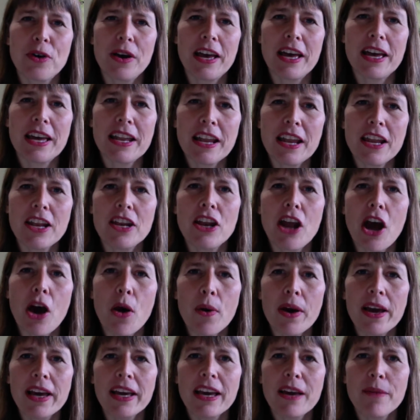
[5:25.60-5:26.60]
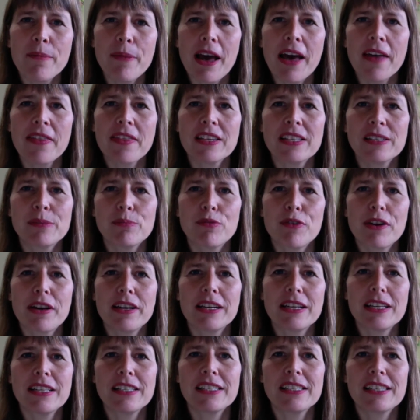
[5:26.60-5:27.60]
inner knowing about this
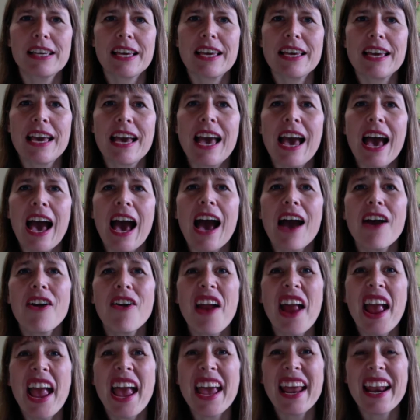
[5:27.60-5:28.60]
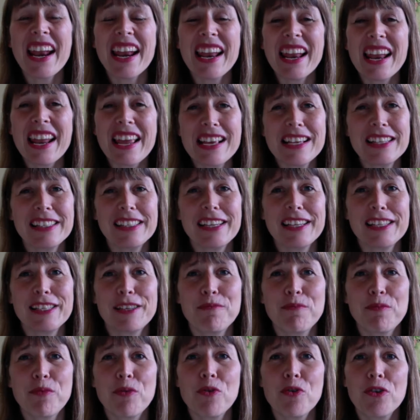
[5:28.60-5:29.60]
pregnancy are at least as
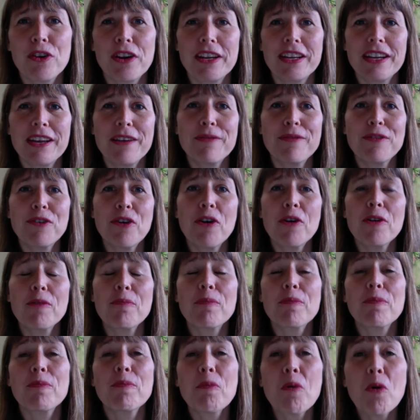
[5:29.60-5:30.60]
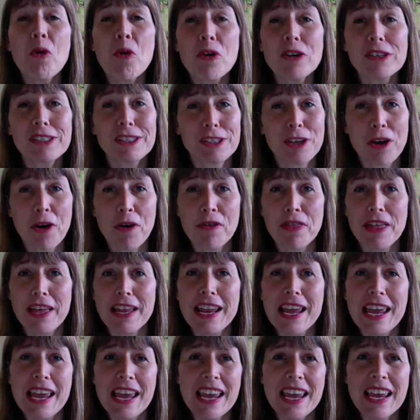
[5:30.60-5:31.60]
important, if not more so,
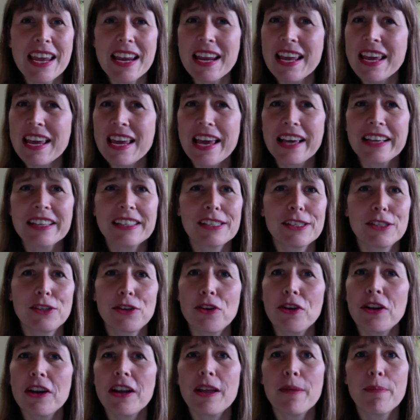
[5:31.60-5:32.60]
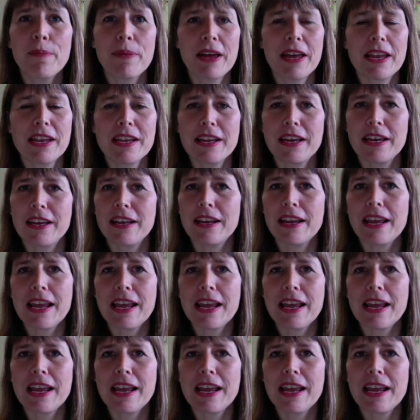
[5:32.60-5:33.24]
than any external opinion,